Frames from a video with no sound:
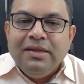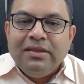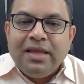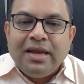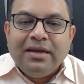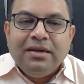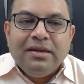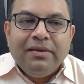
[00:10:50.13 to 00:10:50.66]

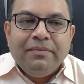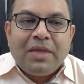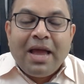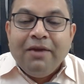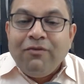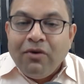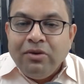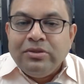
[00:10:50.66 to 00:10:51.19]
that
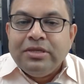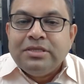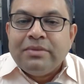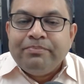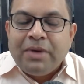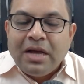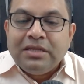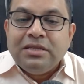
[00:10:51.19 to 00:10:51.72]
I follow the
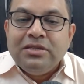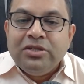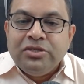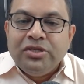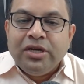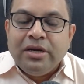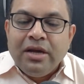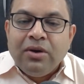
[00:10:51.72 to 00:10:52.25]
Master
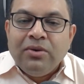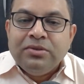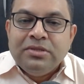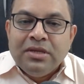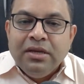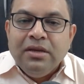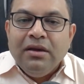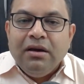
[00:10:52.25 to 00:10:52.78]
Shadow's